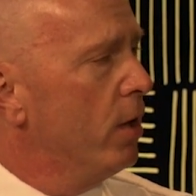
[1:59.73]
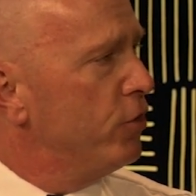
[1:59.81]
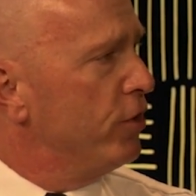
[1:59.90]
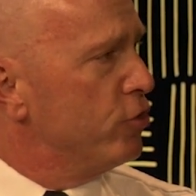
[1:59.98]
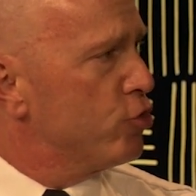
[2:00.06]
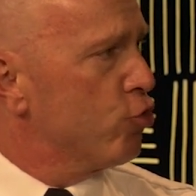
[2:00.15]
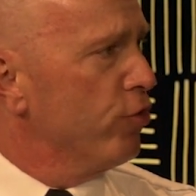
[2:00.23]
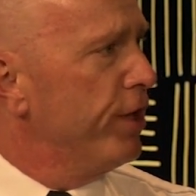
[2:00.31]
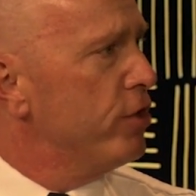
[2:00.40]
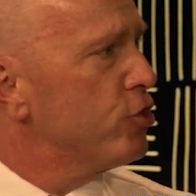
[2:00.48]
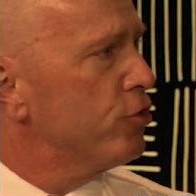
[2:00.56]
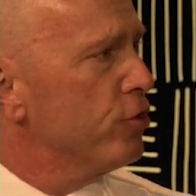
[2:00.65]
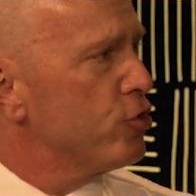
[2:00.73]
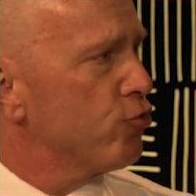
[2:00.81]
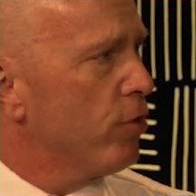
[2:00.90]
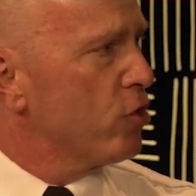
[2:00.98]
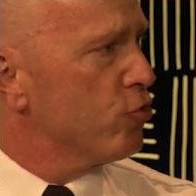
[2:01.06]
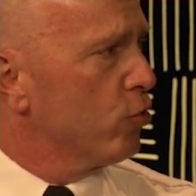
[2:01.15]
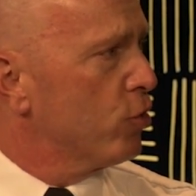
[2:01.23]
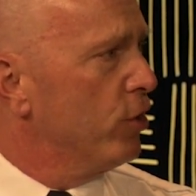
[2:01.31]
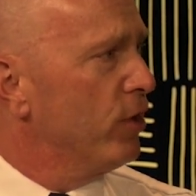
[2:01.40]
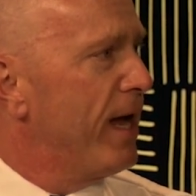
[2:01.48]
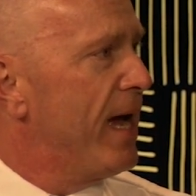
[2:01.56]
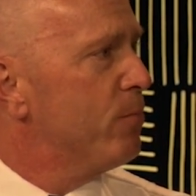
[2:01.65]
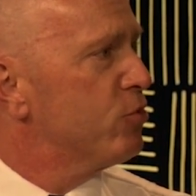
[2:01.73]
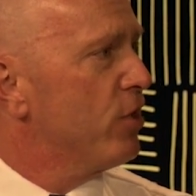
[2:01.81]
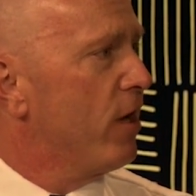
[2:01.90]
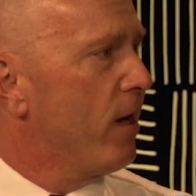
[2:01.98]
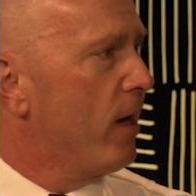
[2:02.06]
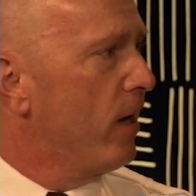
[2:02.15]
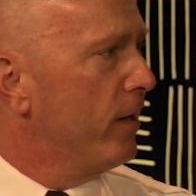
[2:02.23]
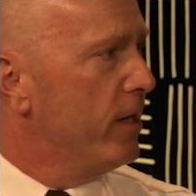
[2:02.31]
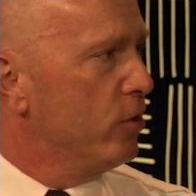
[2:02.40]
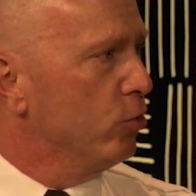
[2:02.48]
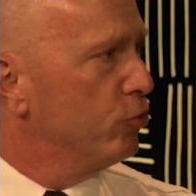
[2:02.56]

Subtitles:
to trench to structural collapse to high angle